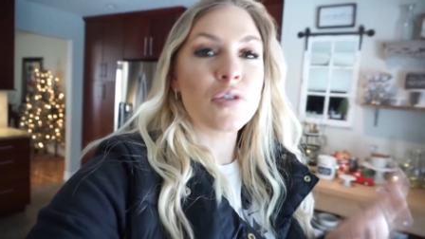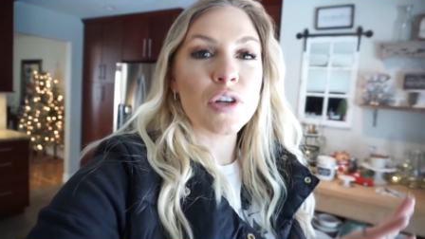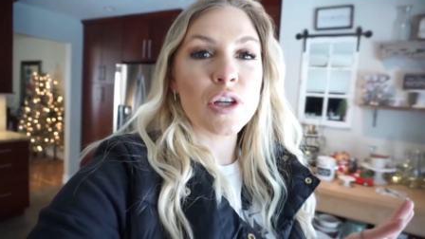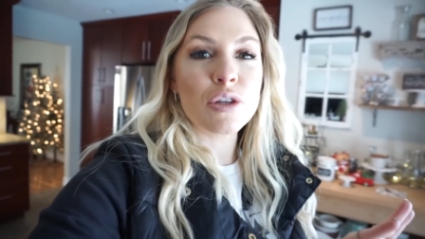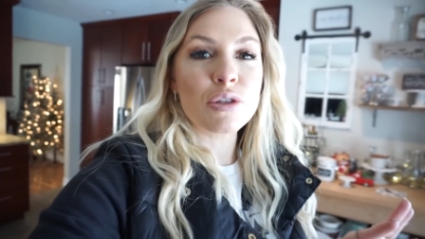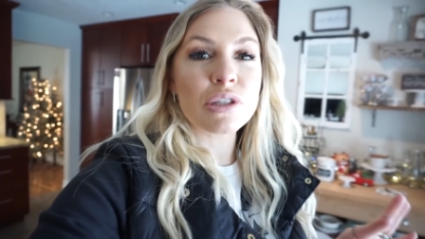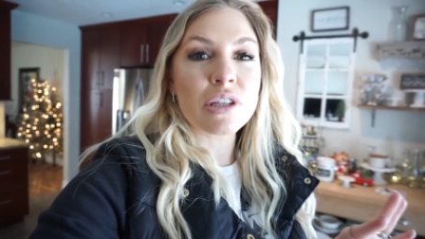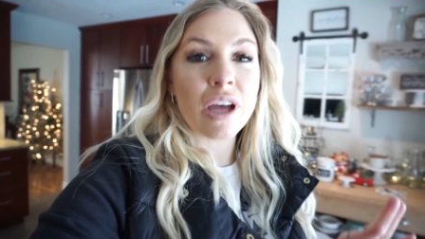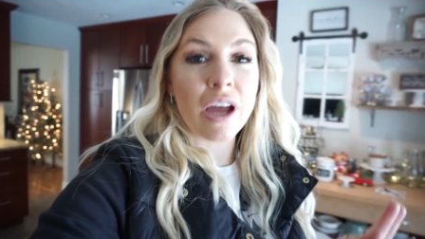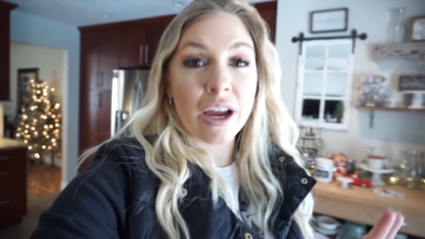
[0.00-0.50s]

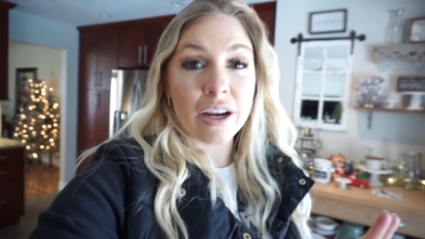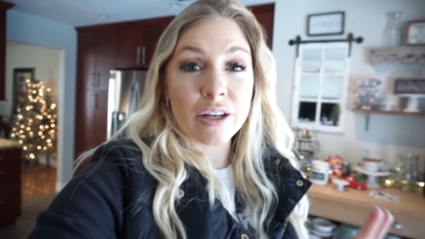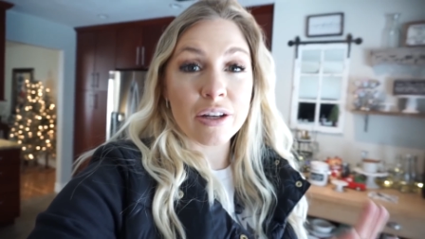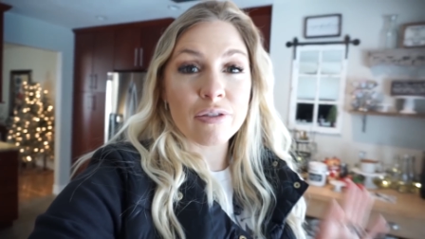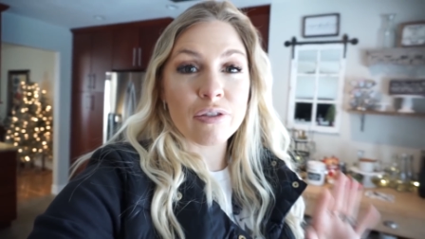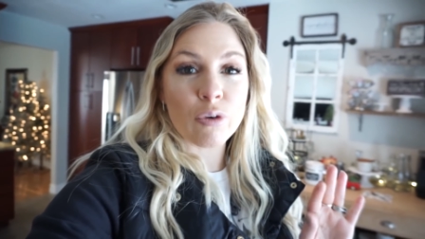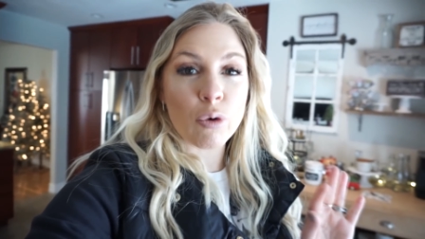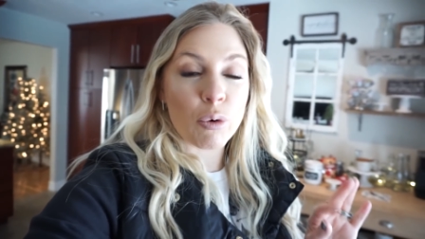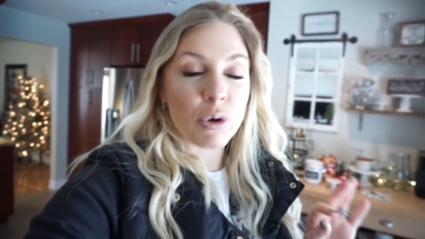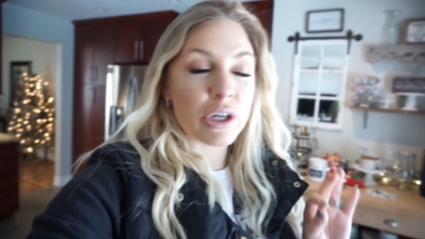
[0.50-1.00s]
video is kind
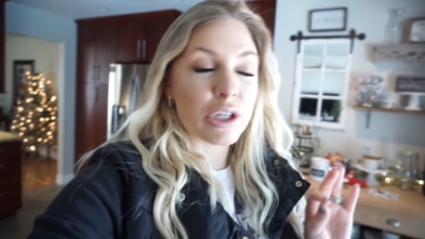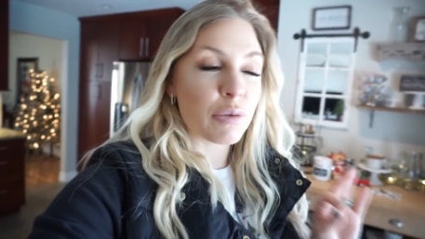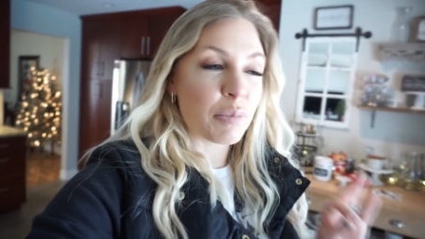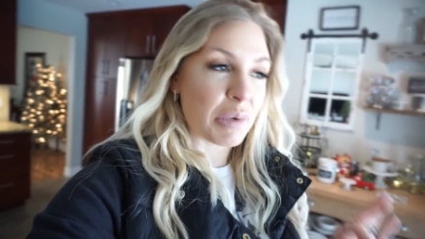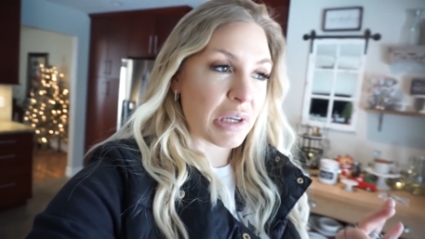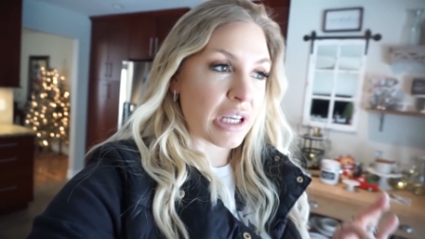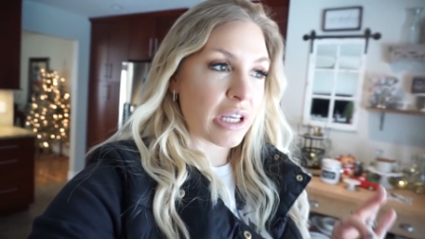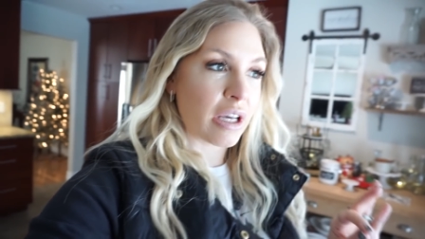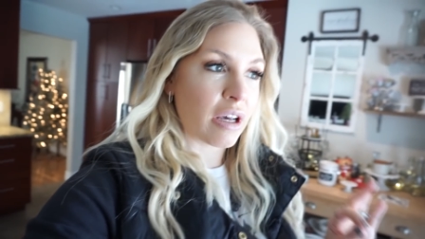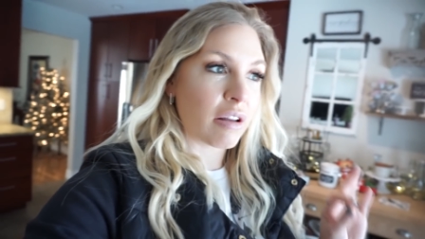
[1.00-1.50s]
of going to
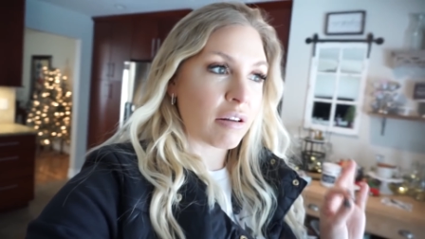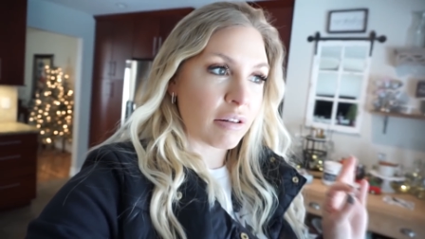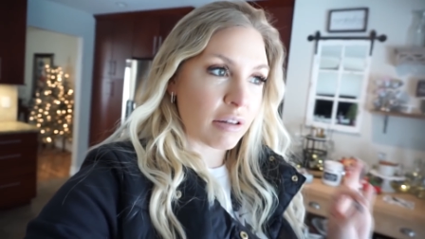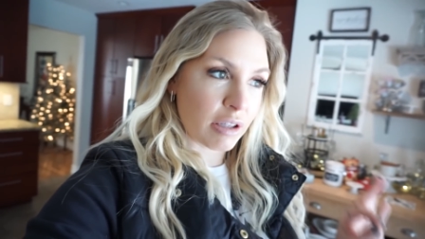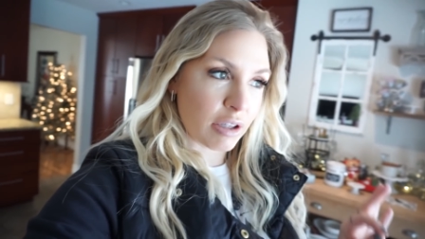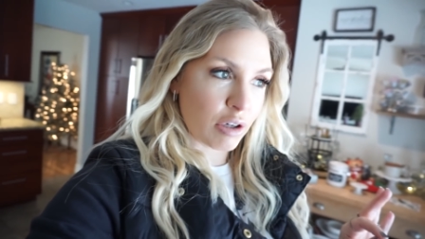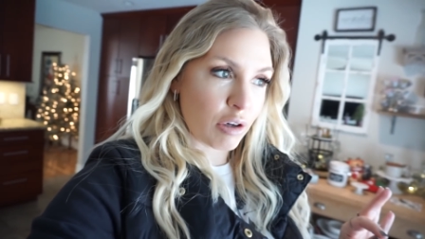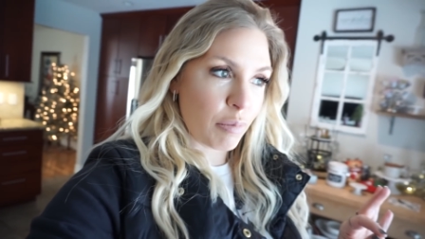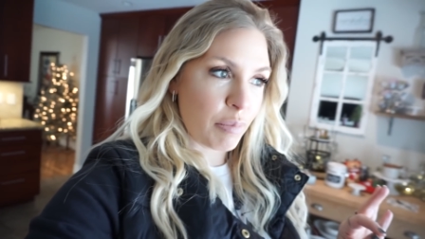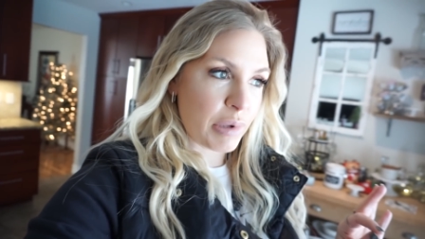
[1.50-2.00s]
be a
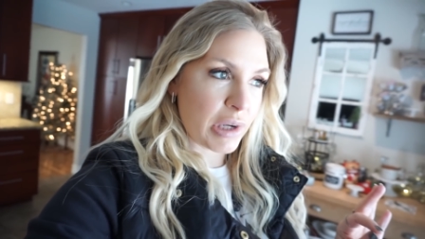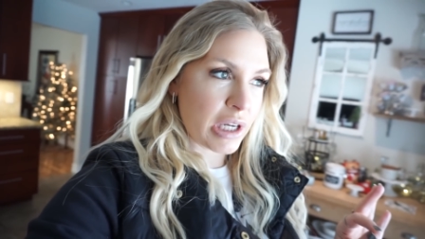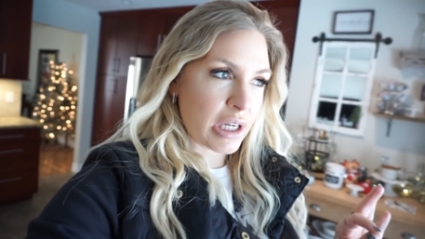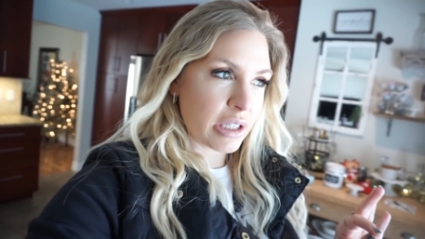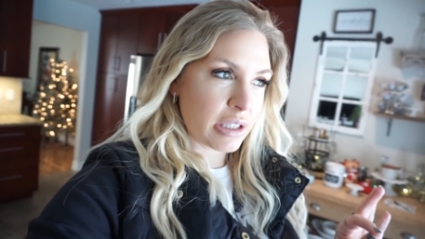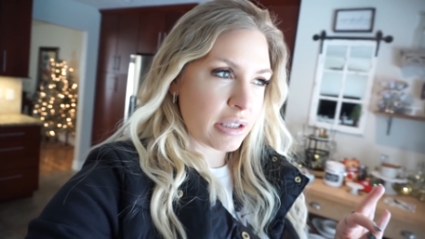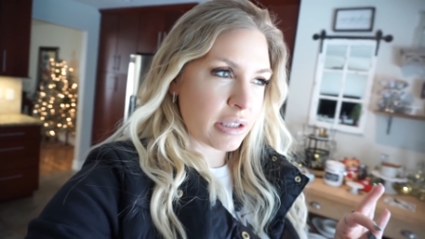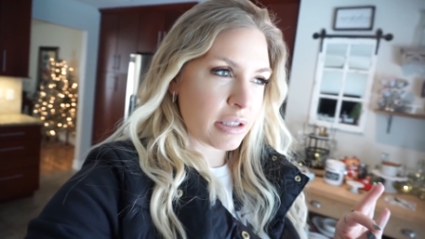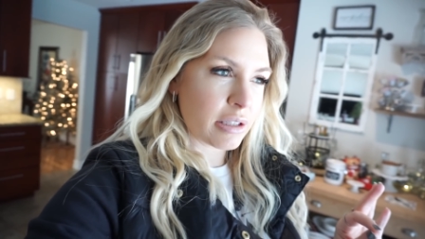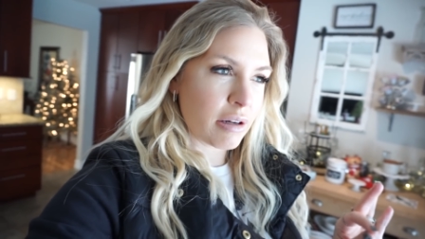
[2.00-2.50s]
little
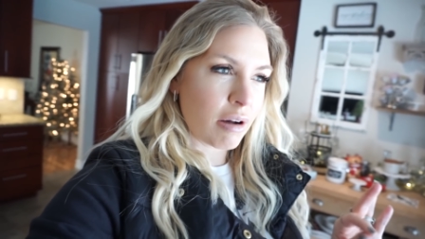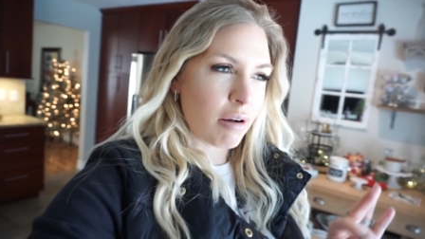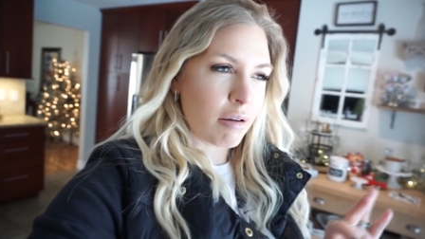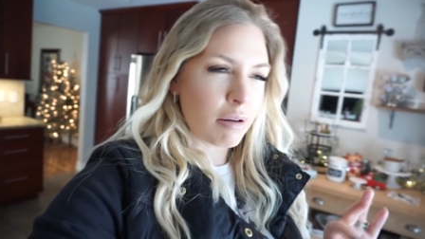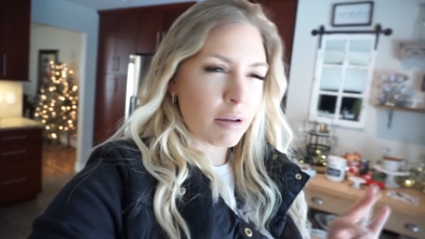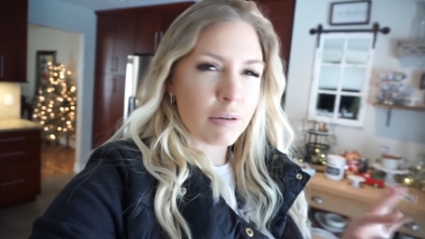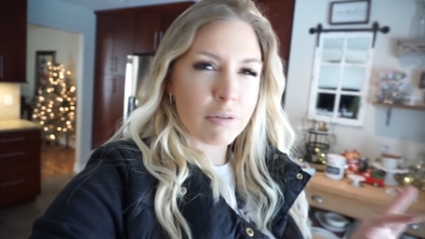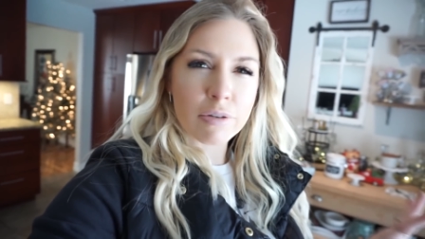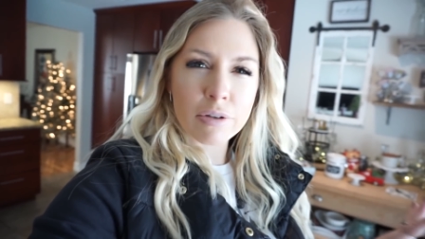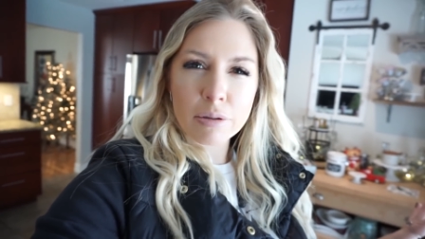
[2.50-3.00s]
bit
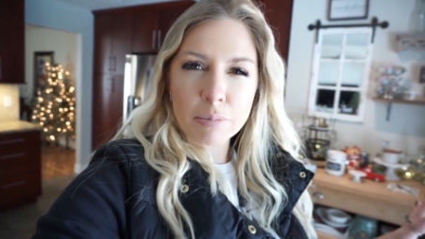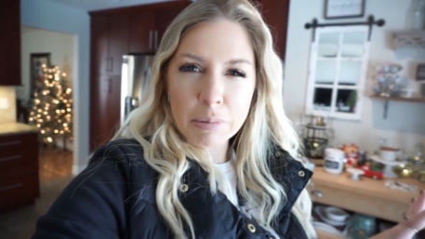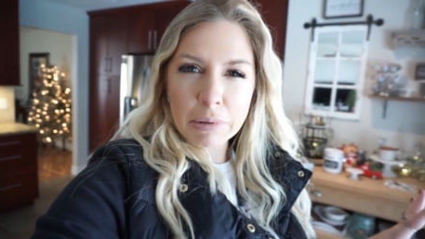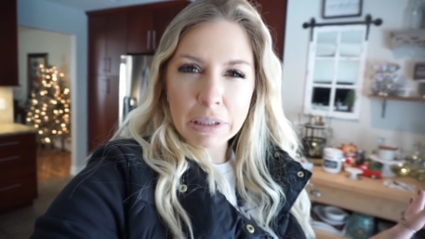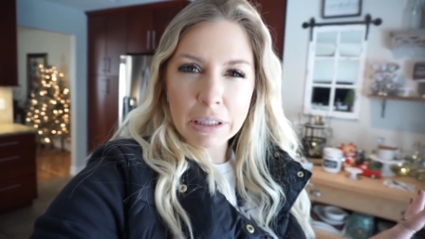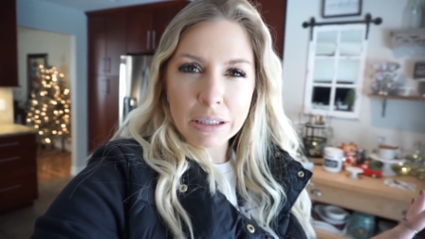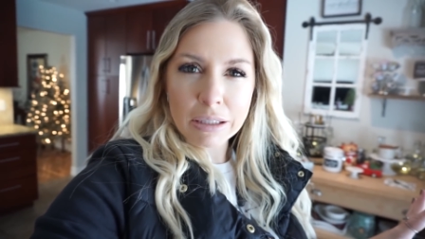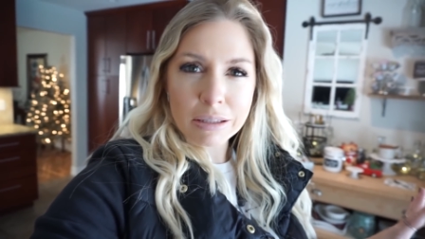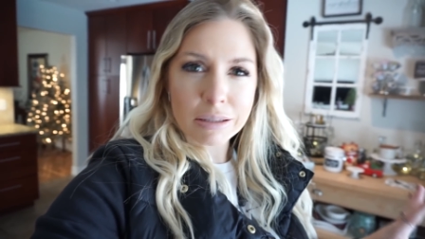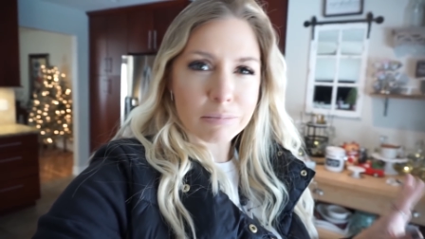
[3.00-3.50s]
all over the
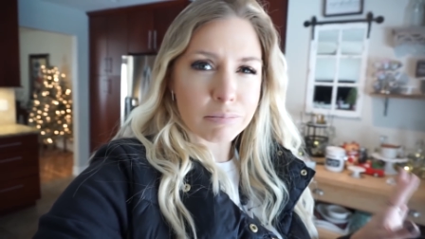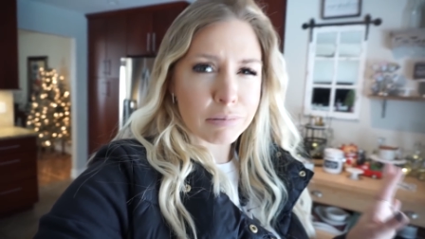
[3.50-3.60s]
place,